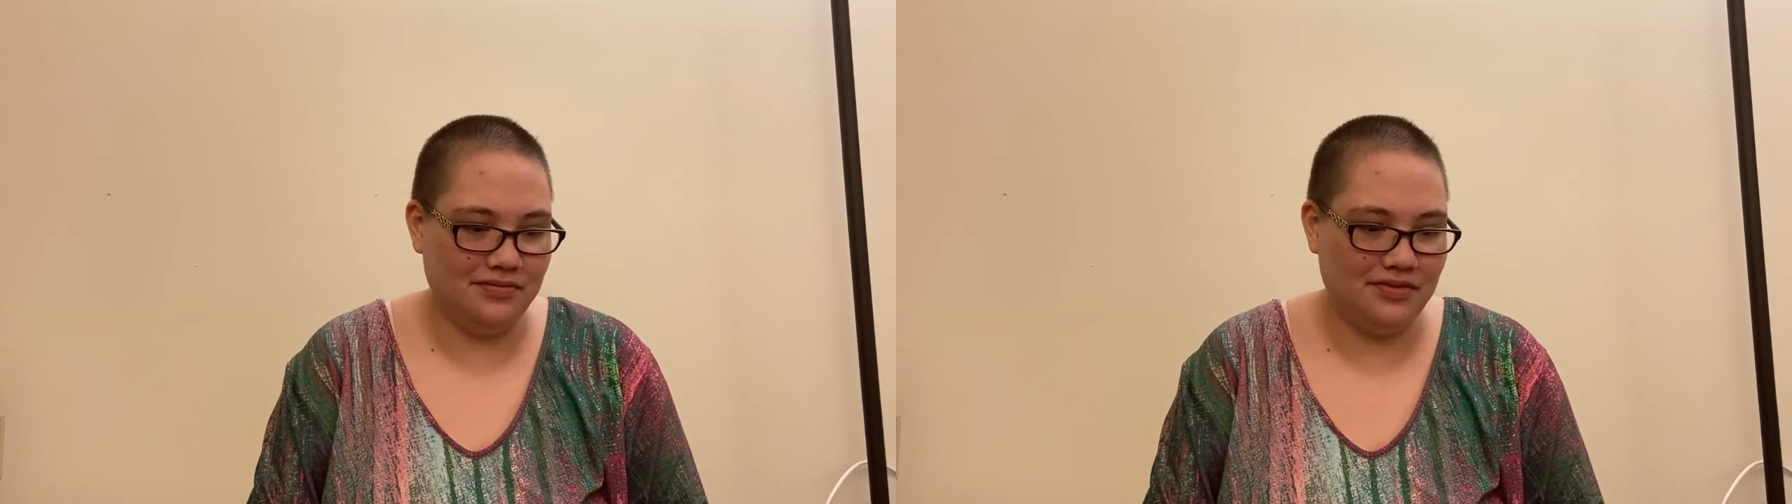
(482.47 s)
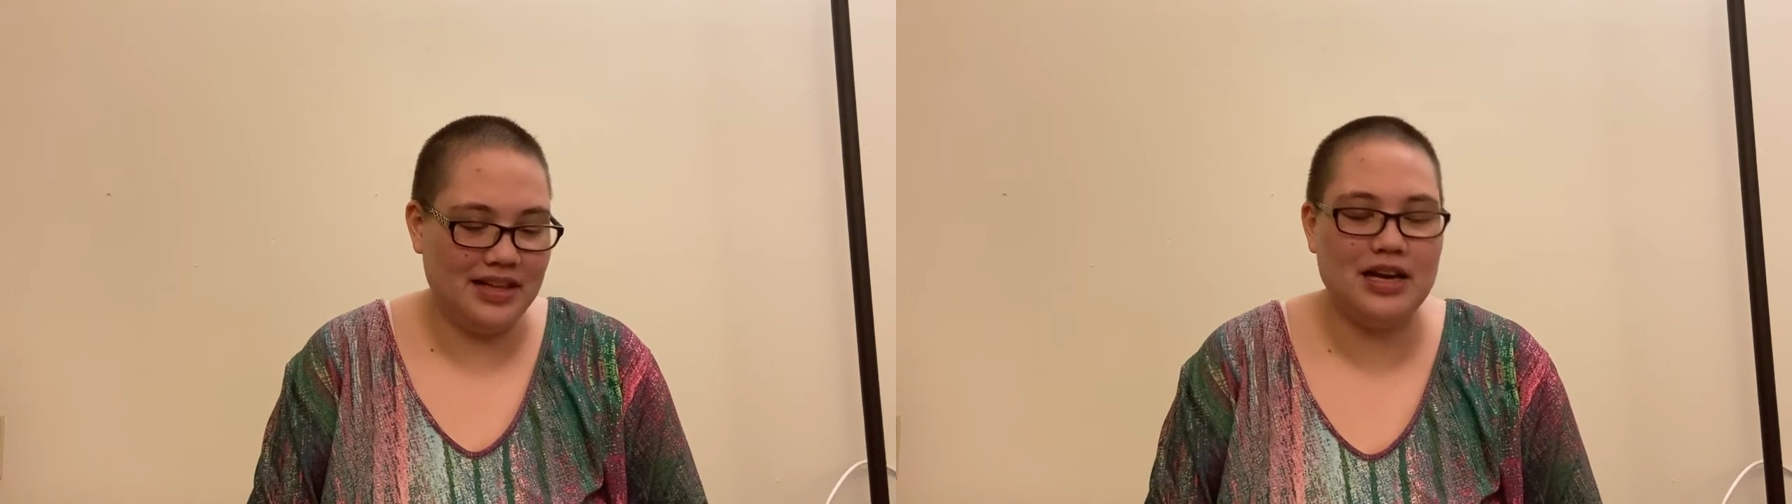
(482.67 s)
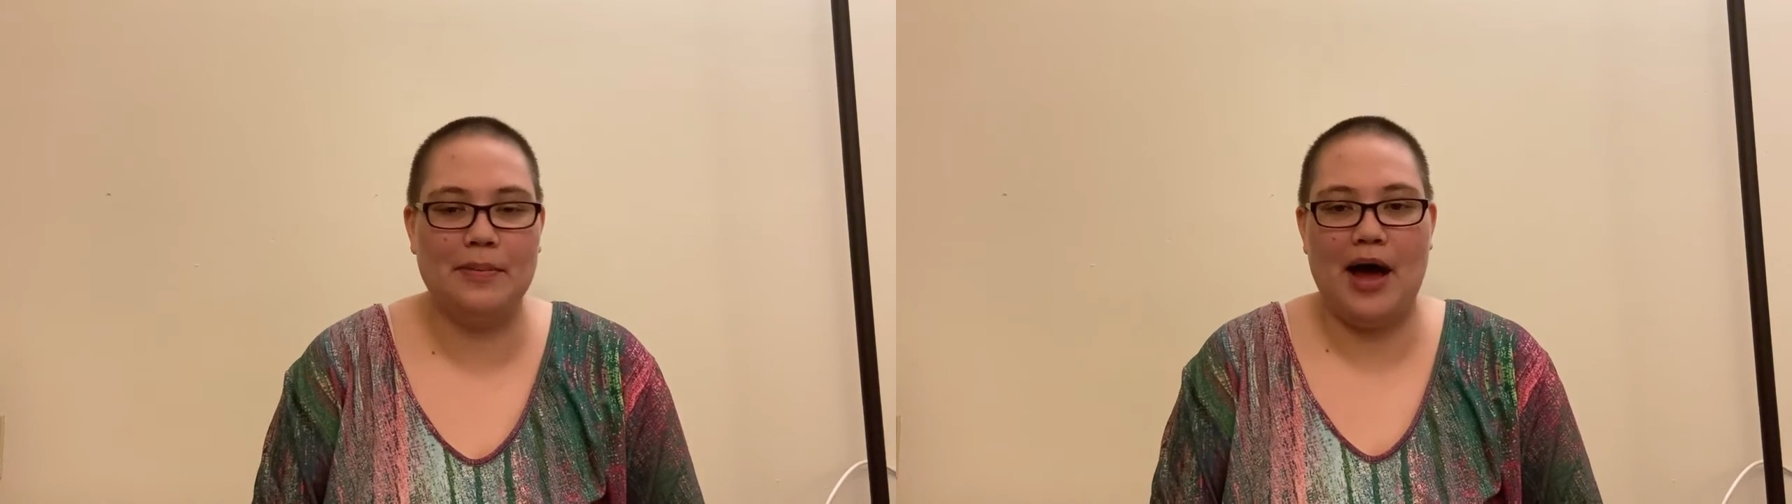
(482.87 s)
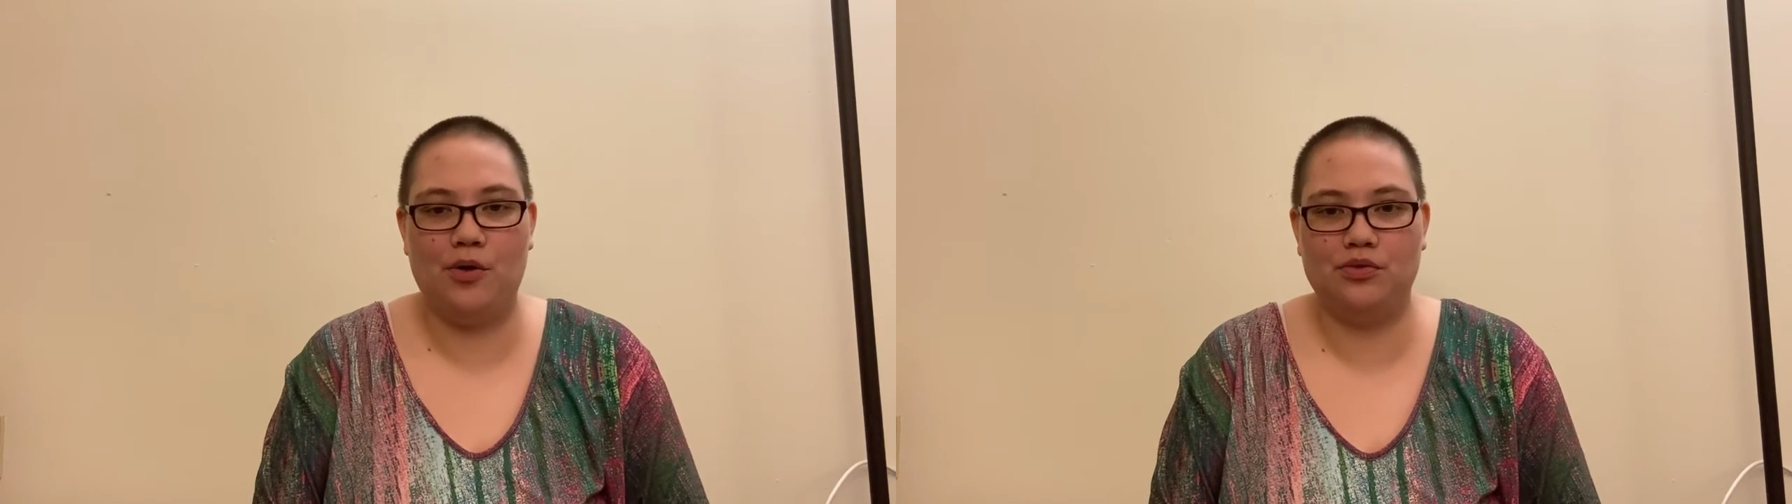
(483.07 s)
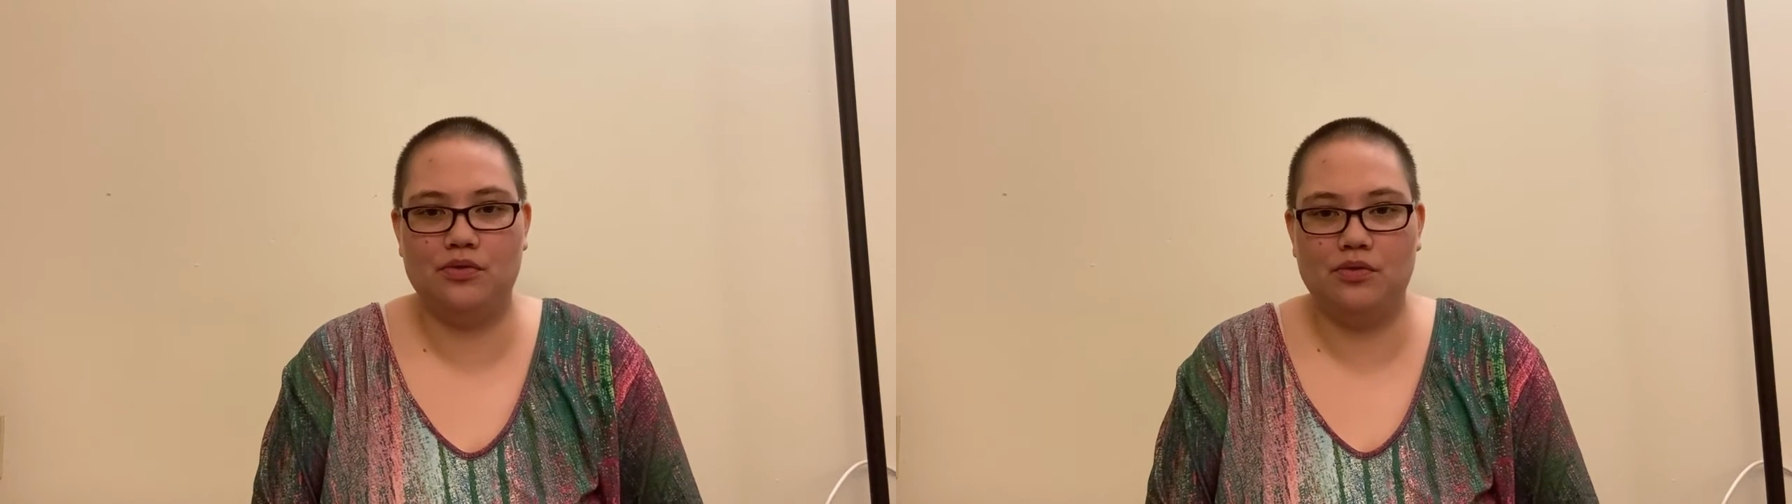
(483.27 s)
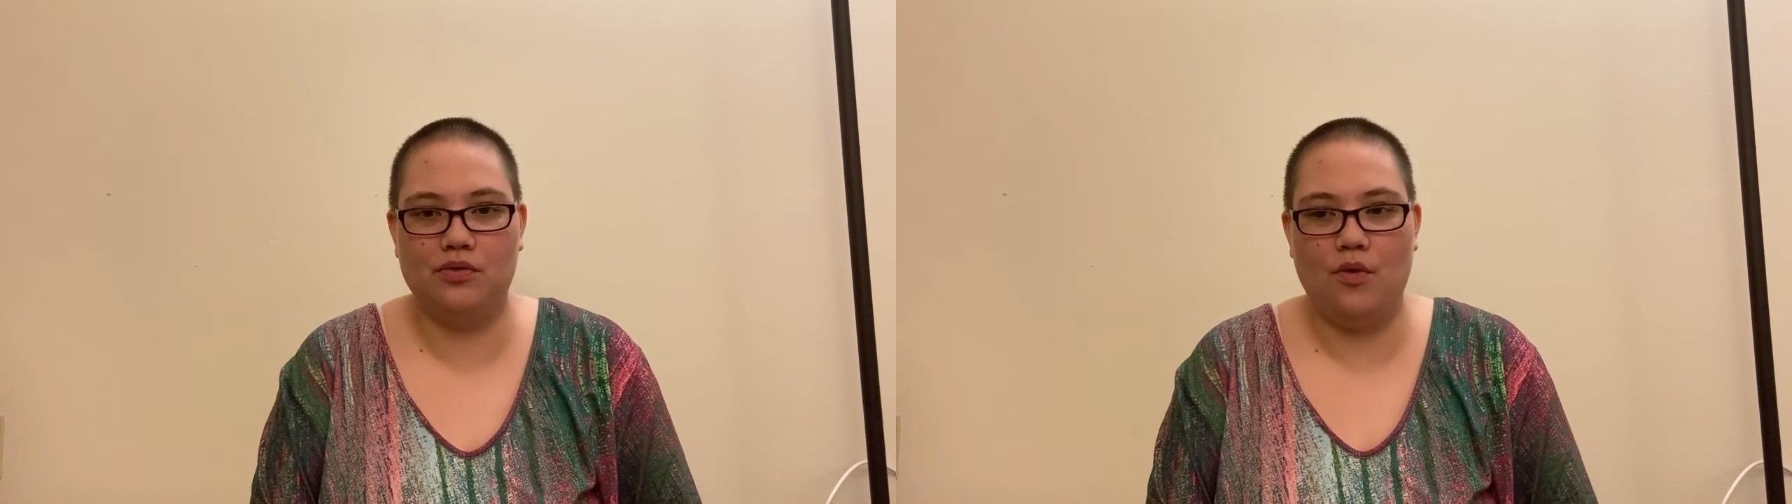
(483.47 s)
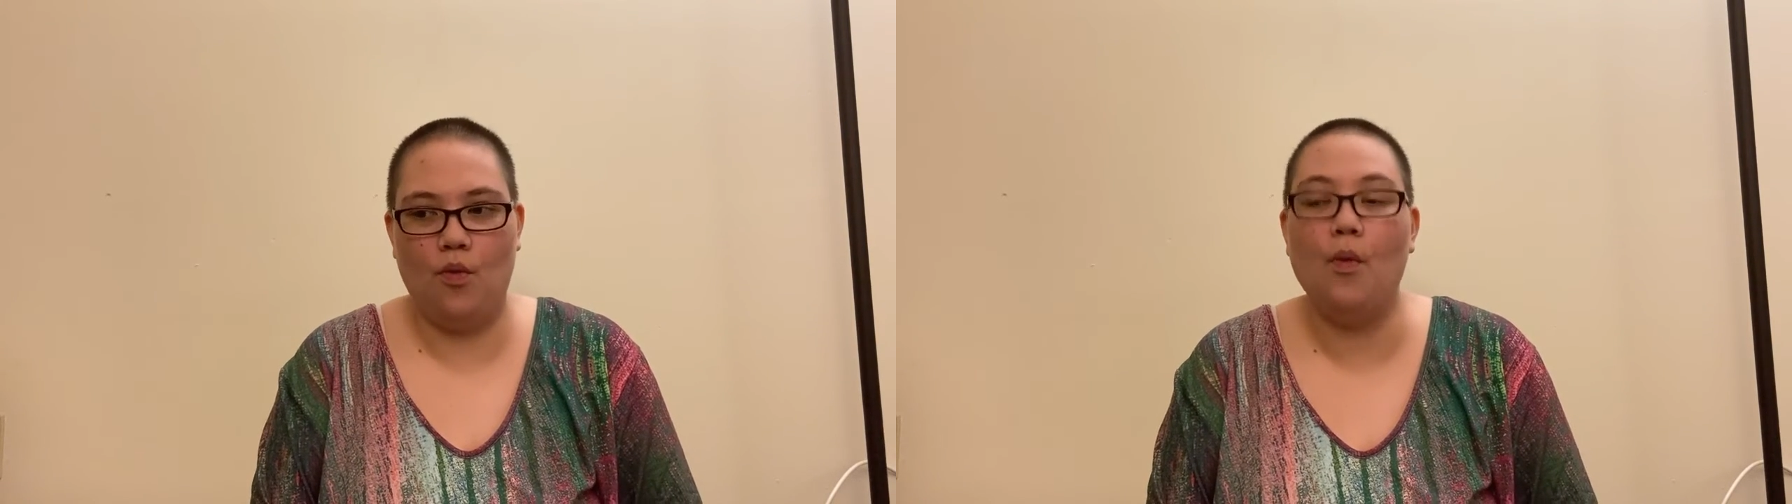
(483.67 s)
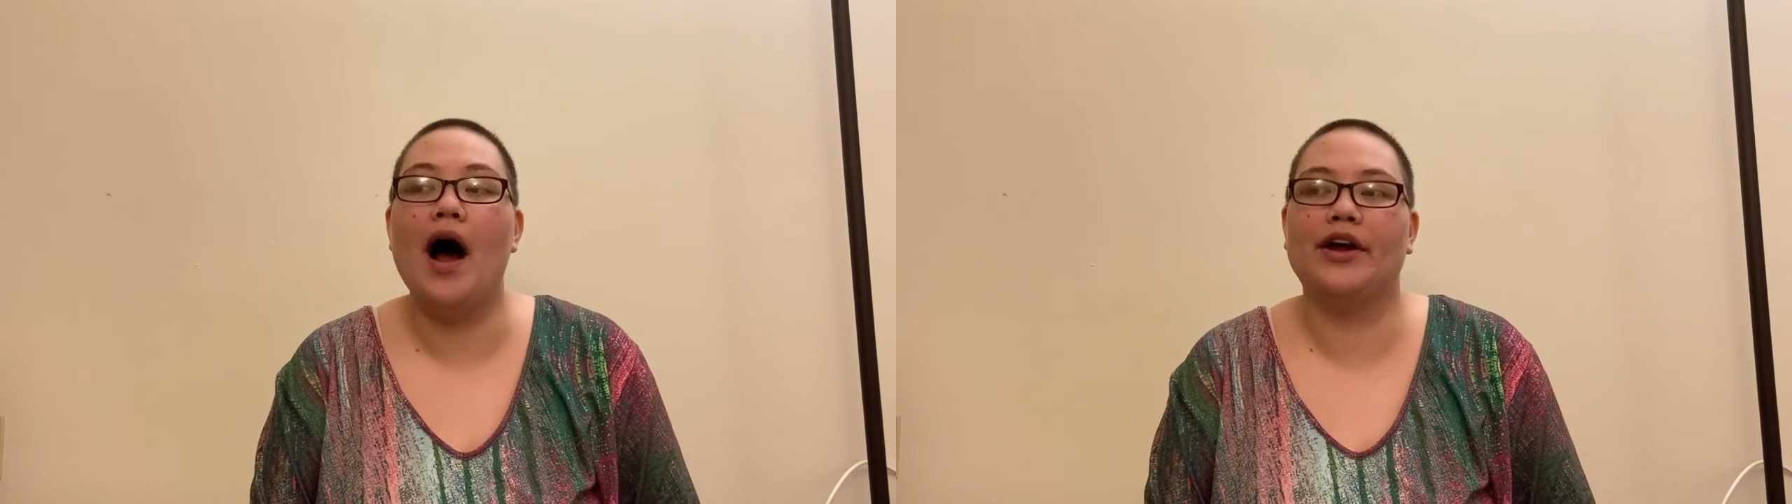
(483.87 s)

think about why